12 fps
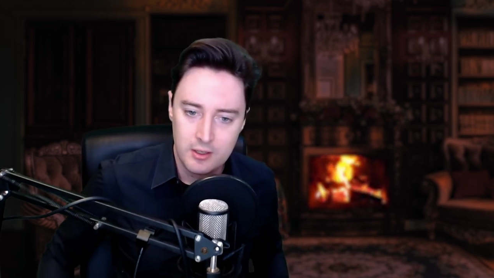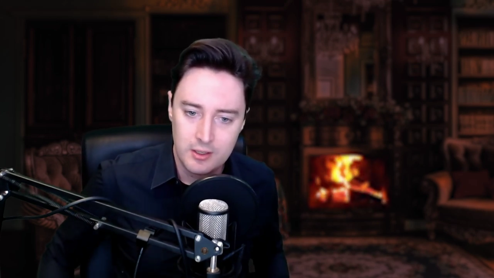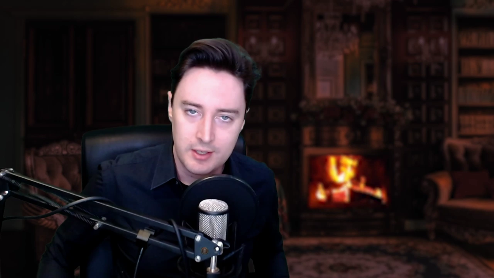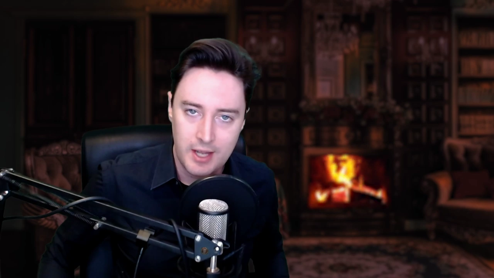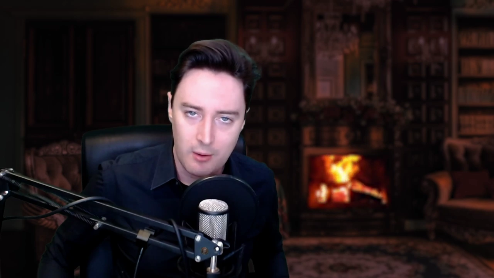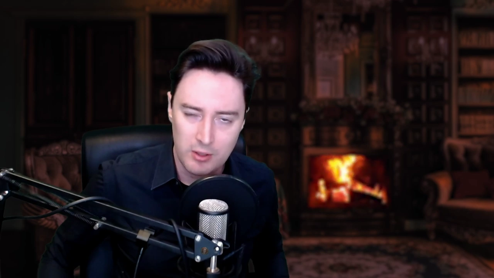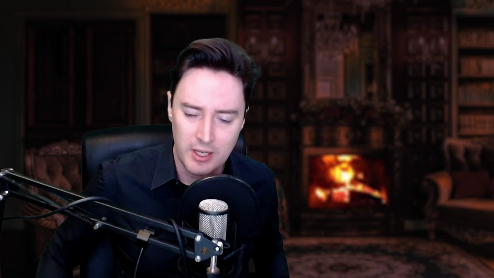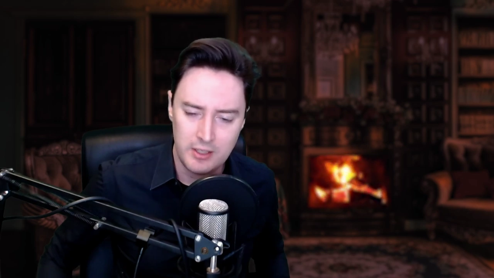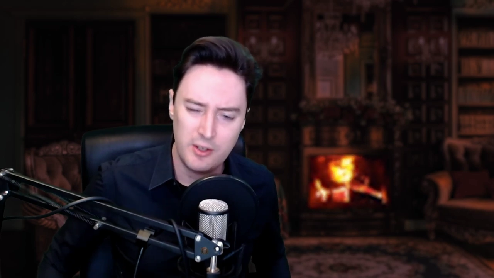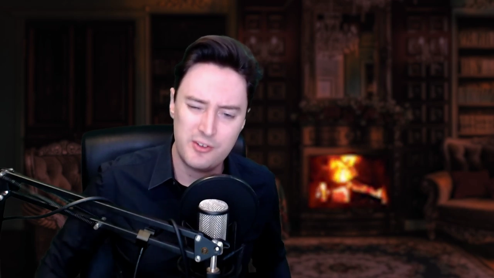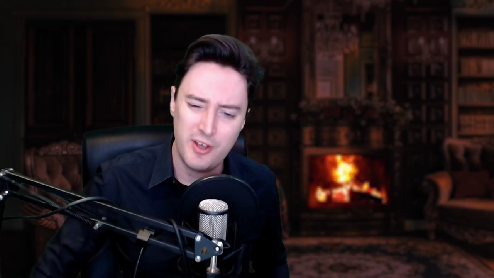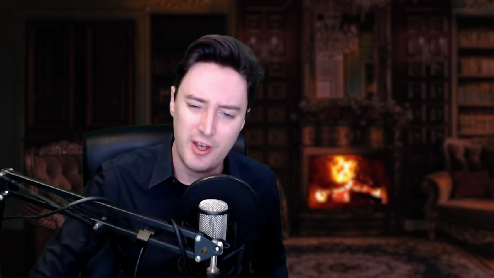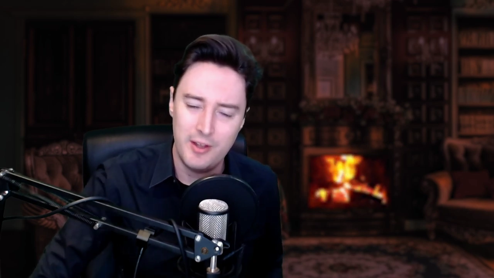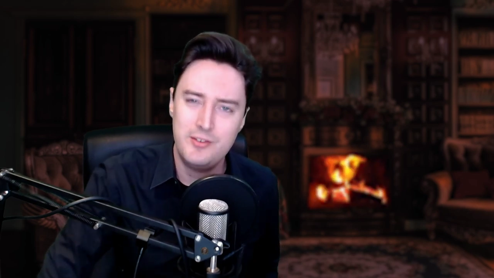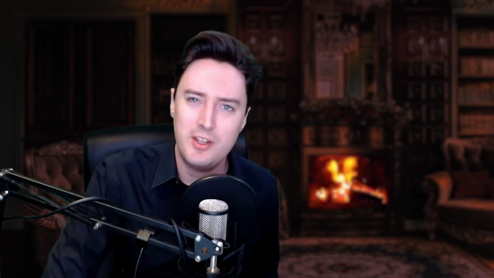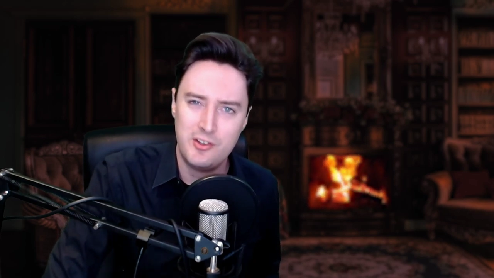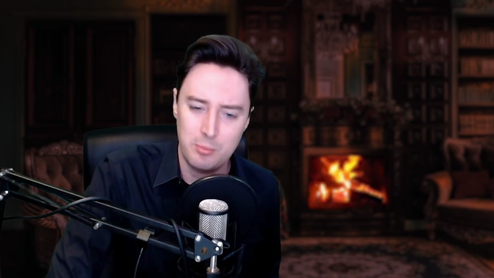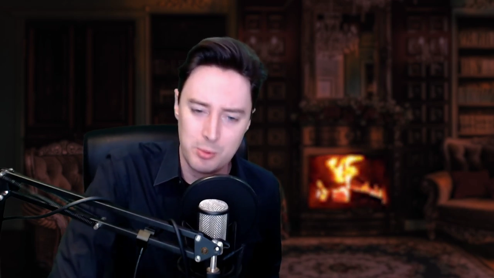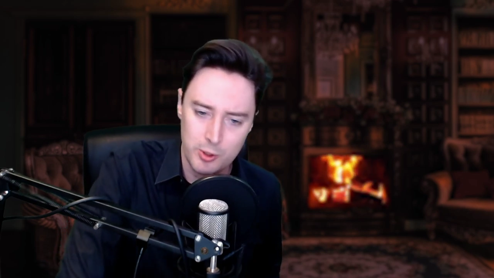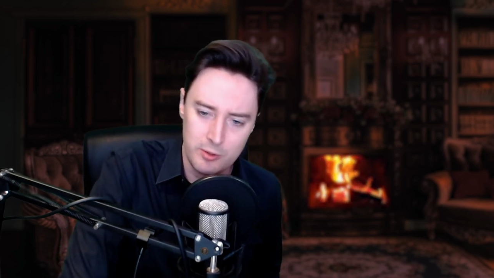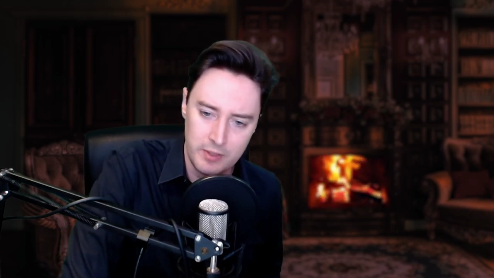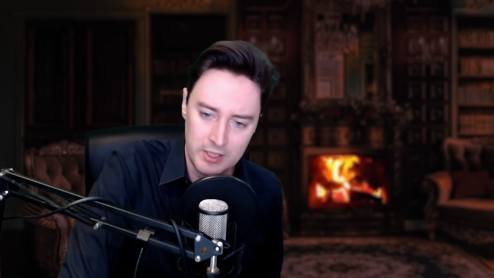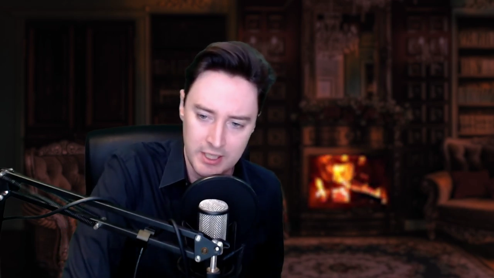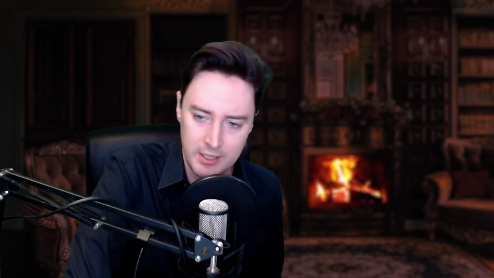Caroline looked at her
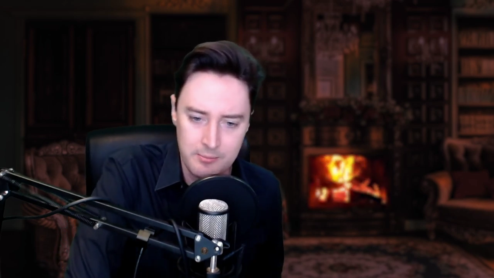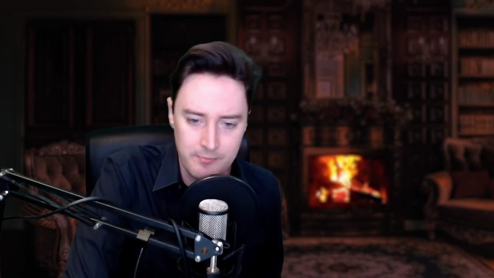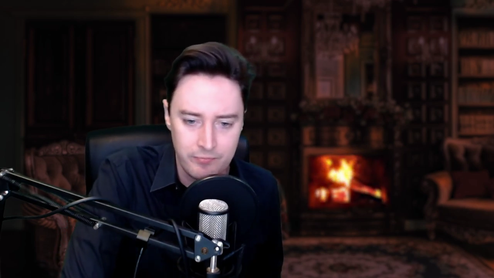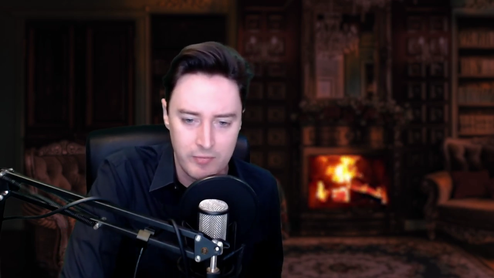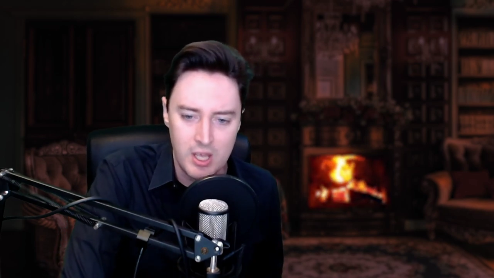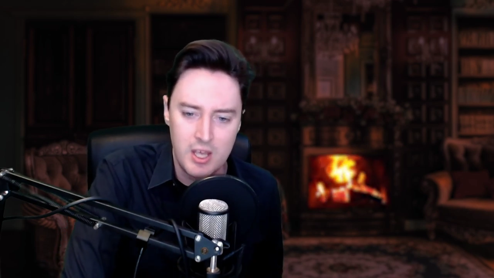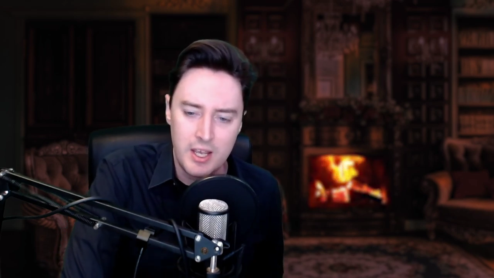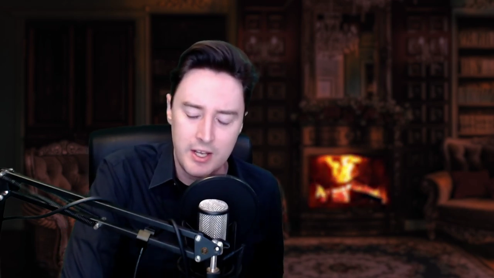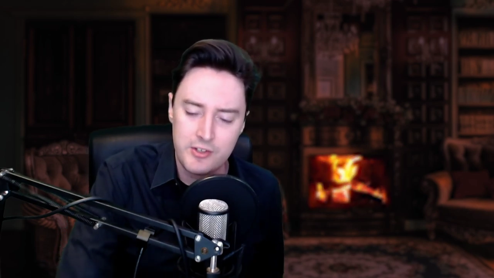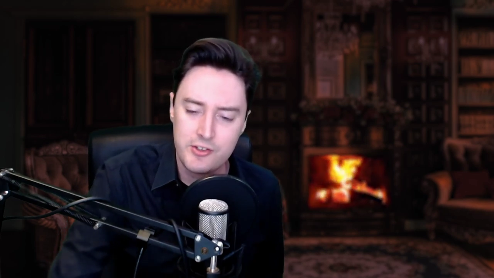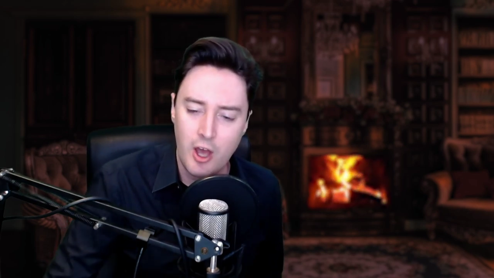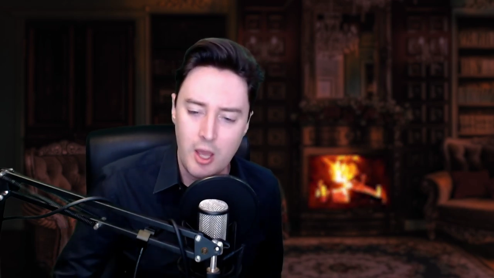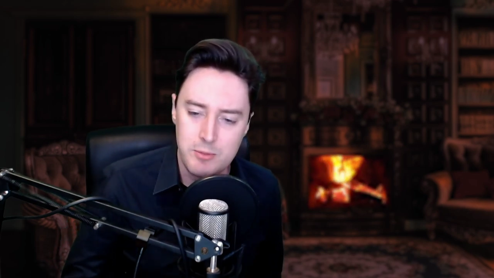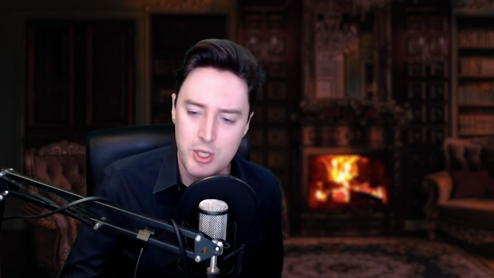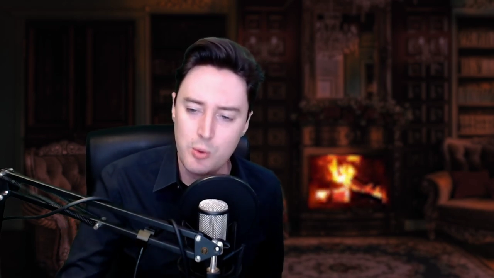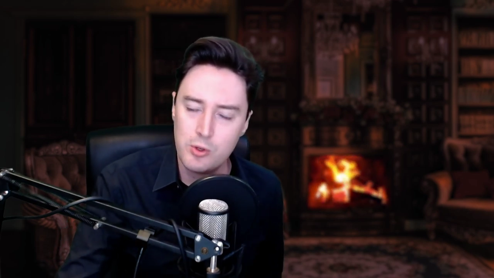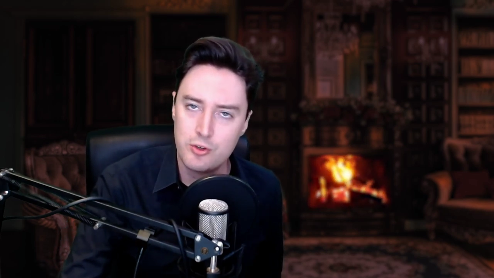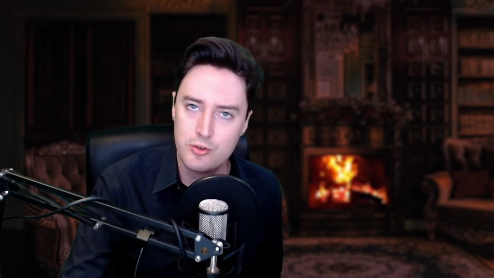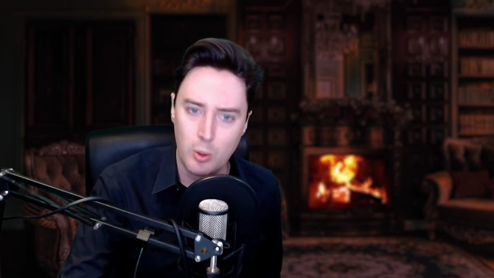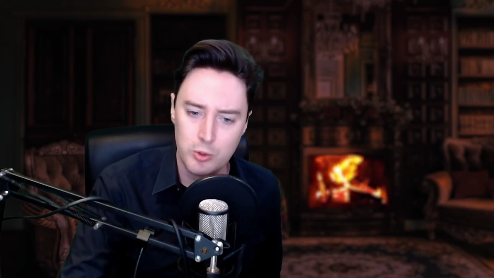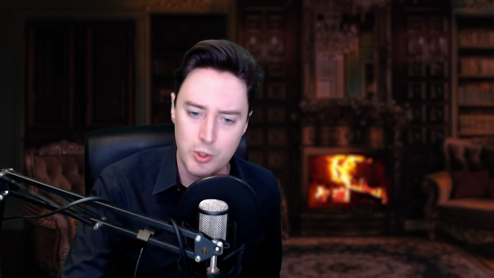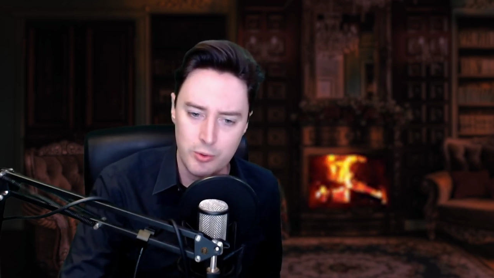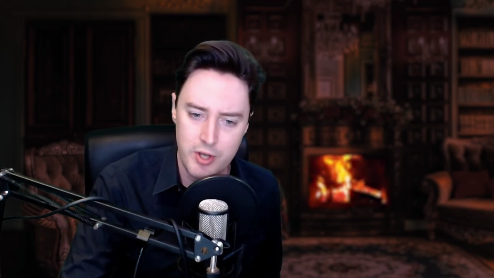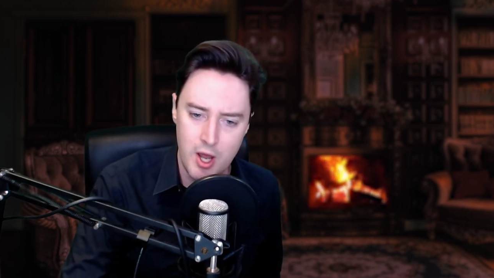disapprovingly. "It is time you controlled your
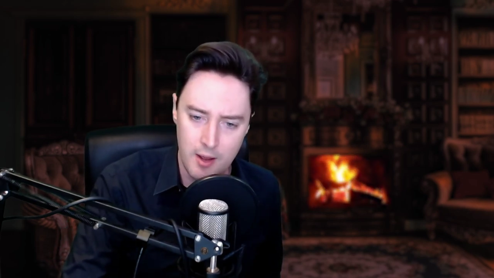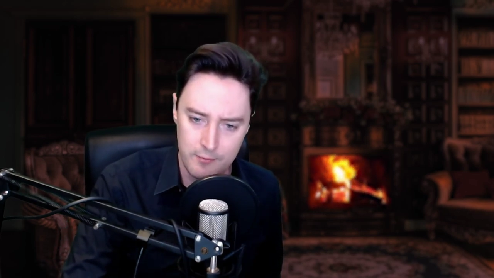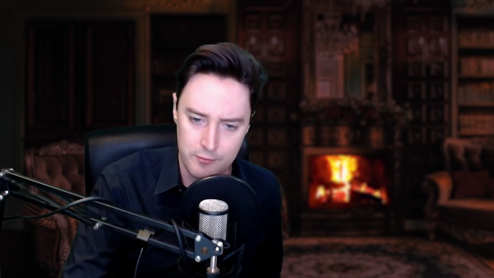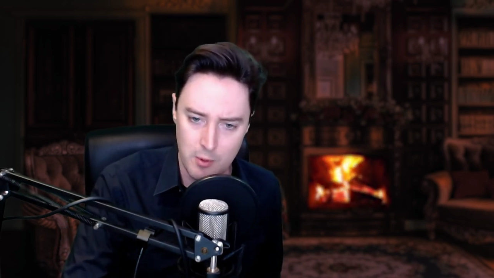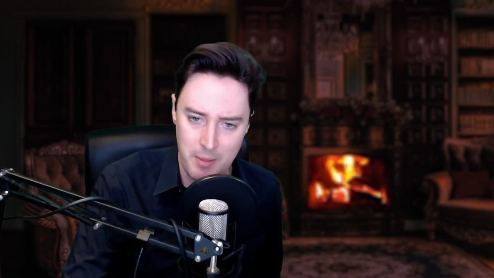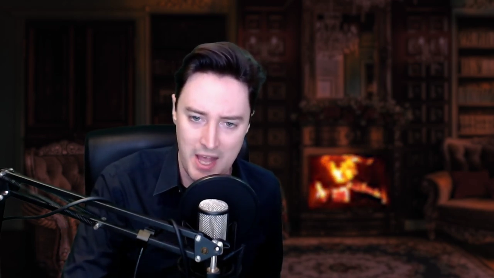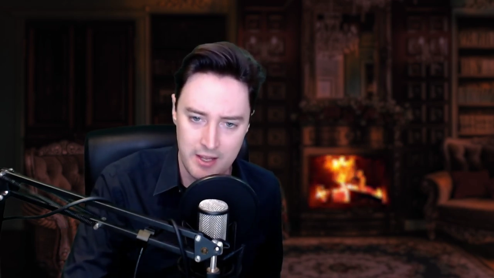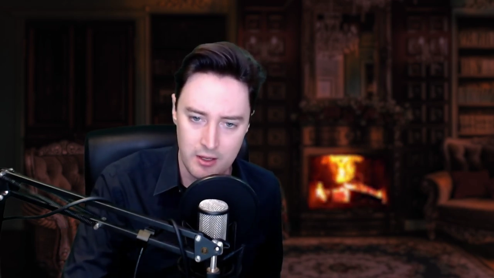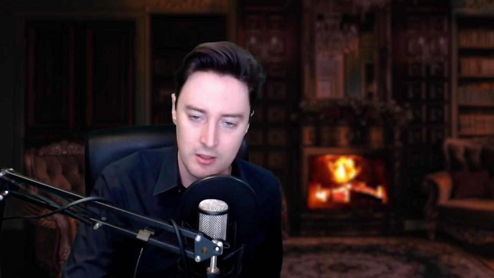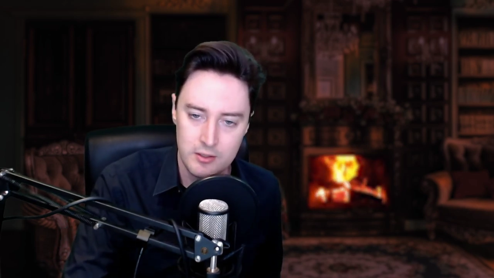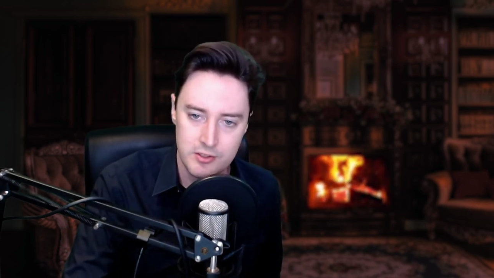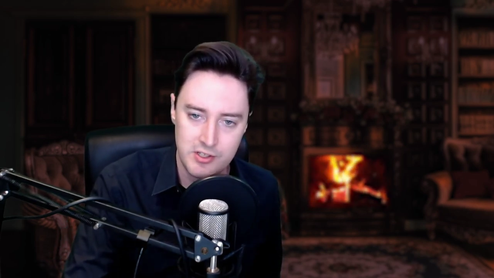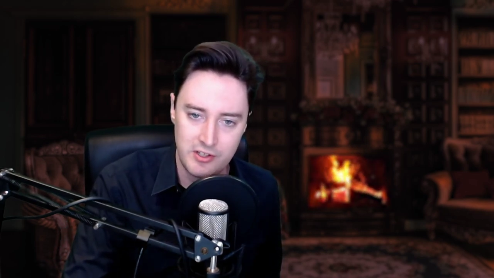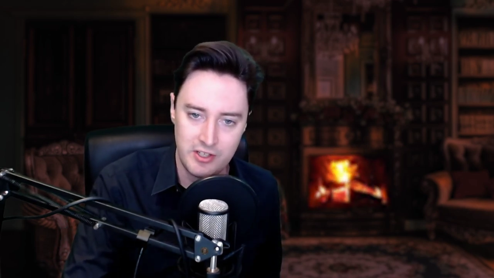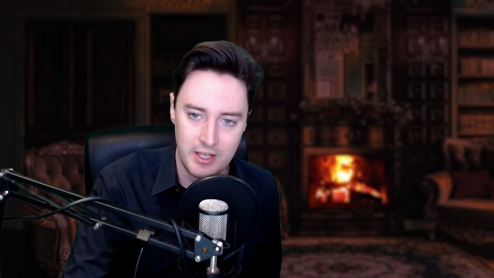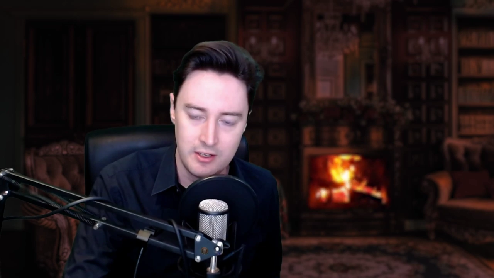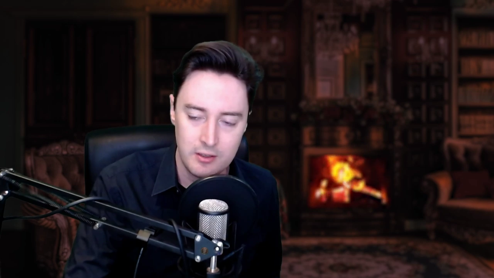nerves, Rebecca," she said.